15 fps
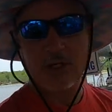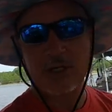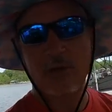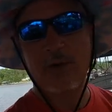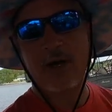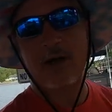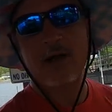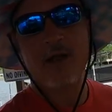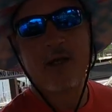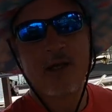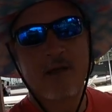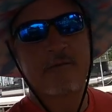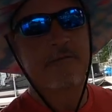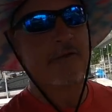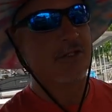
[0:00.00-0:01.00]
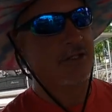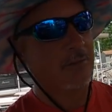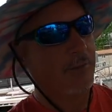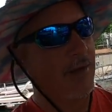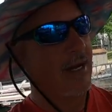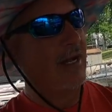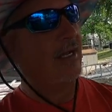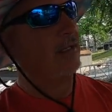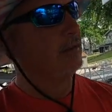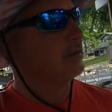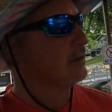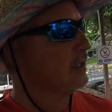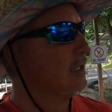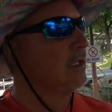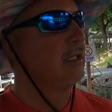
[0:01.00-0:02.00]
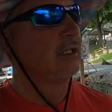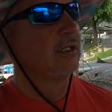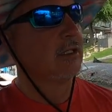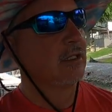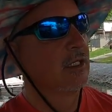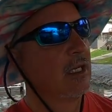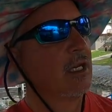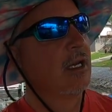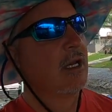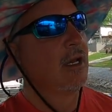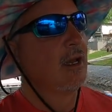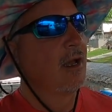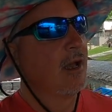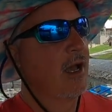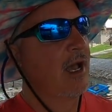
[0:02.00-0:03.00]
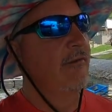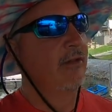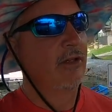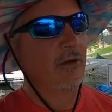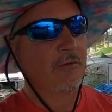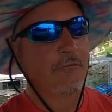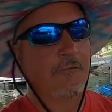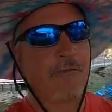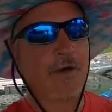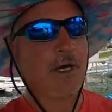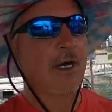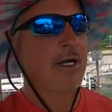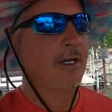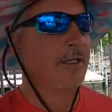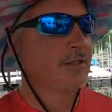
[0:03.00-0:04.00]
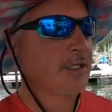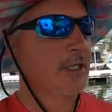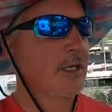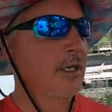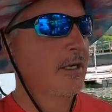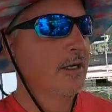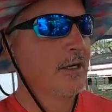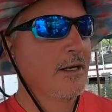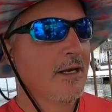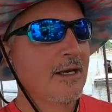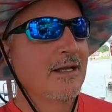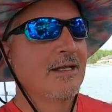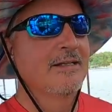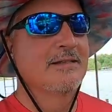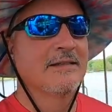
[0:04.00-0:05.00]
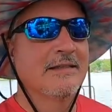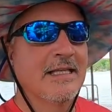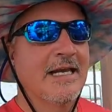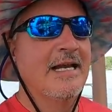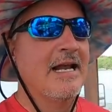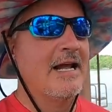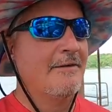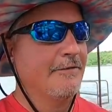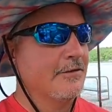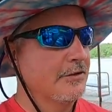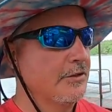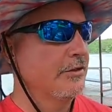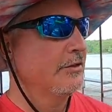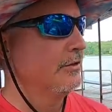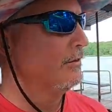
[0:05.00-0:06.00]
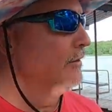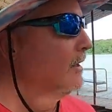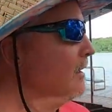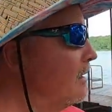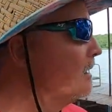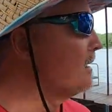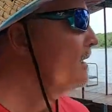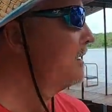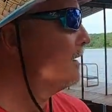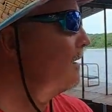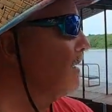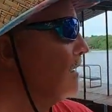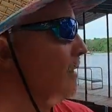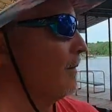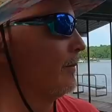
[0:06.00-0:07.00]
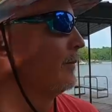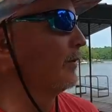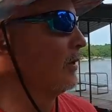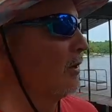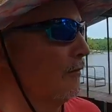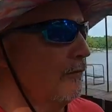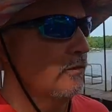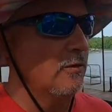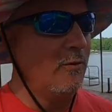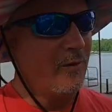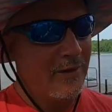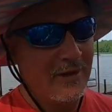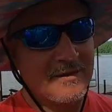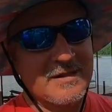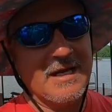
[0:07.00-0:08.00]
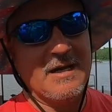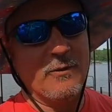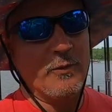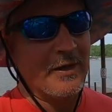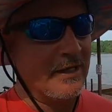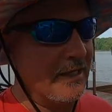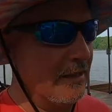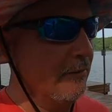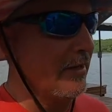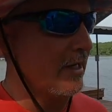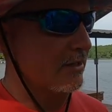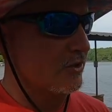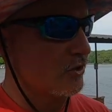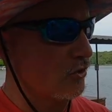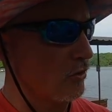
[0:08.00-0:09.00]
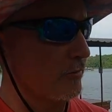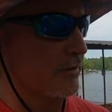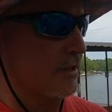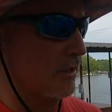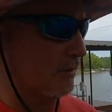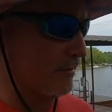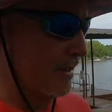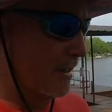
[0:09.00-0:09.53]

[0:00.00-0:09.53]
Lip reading: gonna go out, fish some piles, have a little fun. It's late afternoon, beautiful. Well, it's kind of windy. We got storms all